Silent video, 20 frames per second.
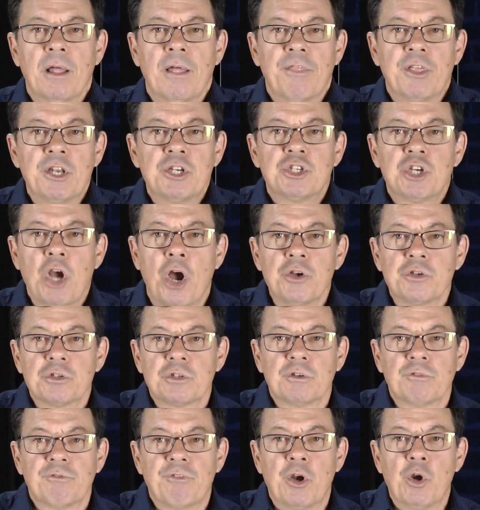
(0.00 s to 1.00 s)
that
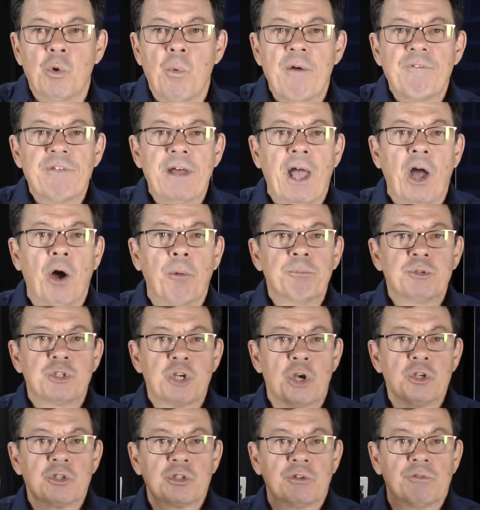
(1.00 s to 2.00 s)
Joseph and whoever helped
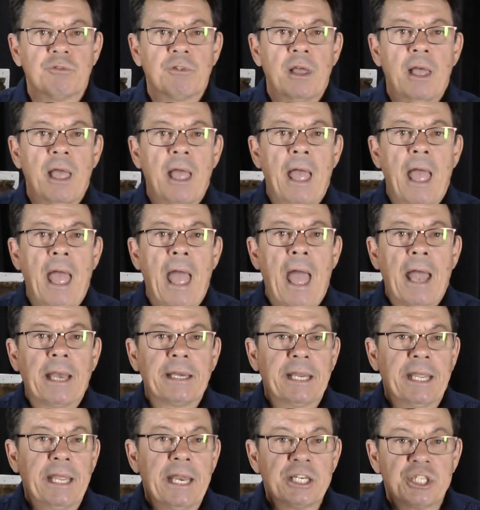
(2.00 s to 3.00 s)
Joseph
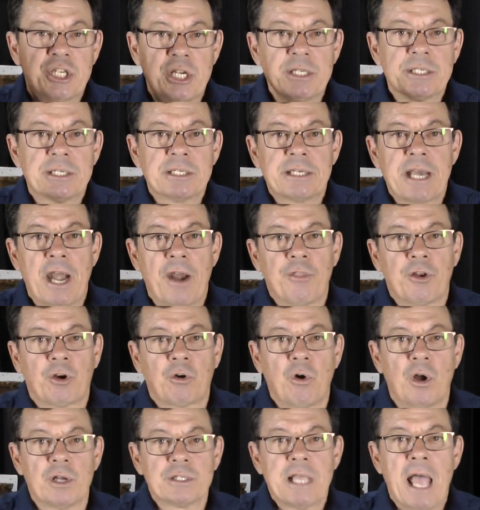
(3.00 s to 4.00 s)
to get Jesus down at the
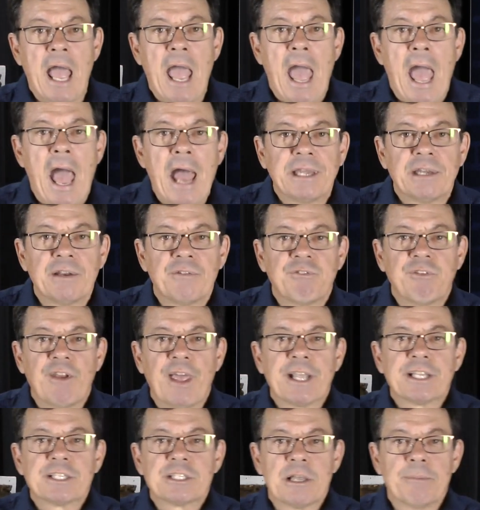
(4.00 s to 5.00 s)
cross had to
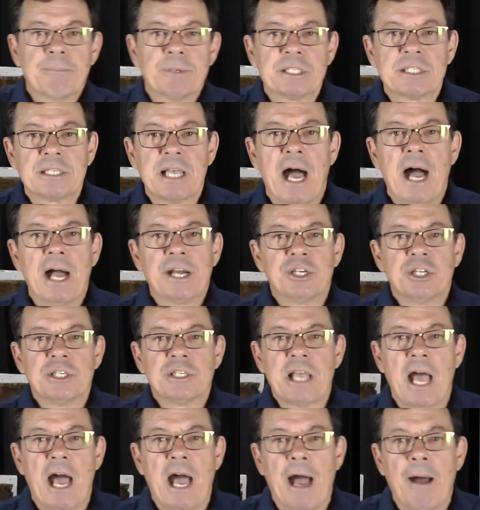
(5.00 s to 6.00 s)
flex, massage his
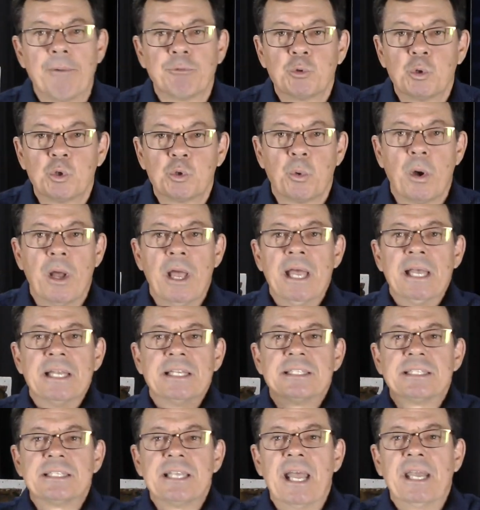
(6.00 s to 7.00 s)
arms, which were
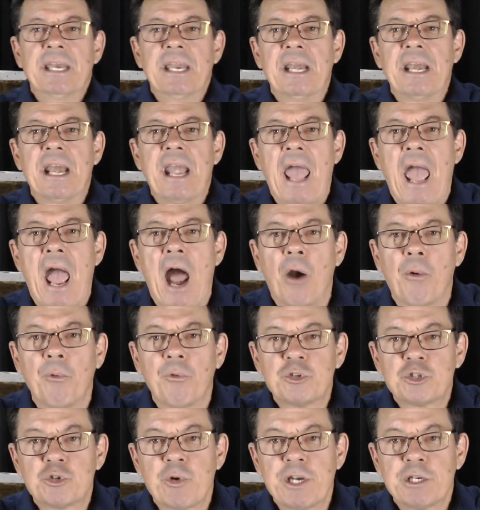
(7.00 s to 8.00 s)
set in an
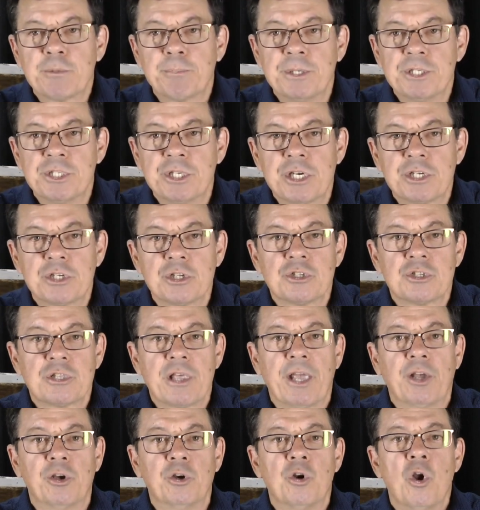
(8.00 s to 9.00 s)
outstretched position so
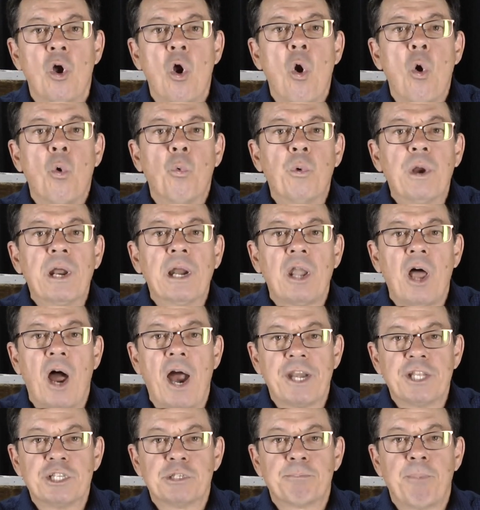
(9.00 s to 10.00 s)
they could
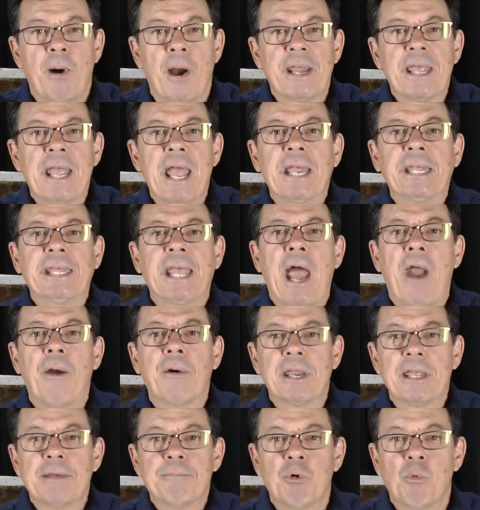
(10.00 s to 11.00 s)
realign his body, and
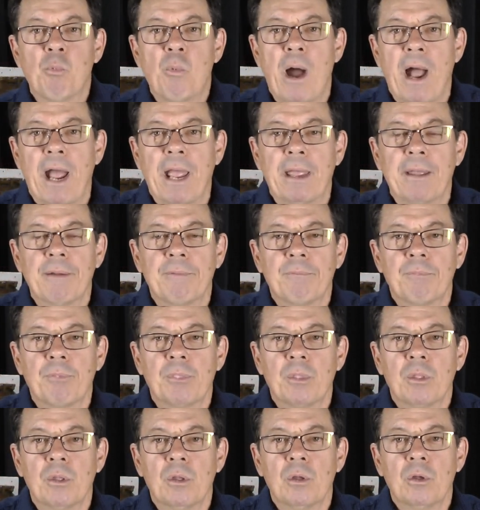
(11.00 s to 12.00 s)
carry him away.
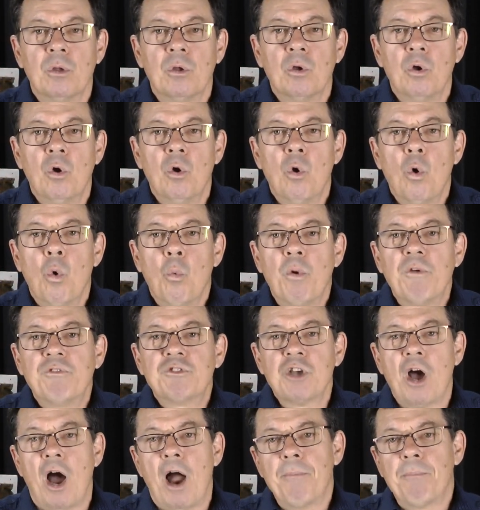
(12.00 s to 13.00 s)
With
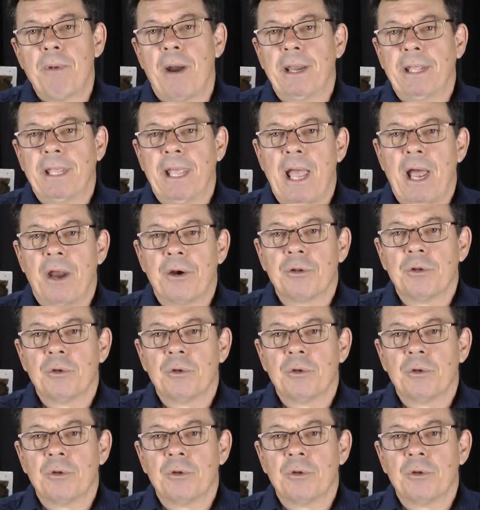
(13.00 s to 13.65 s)
time running out,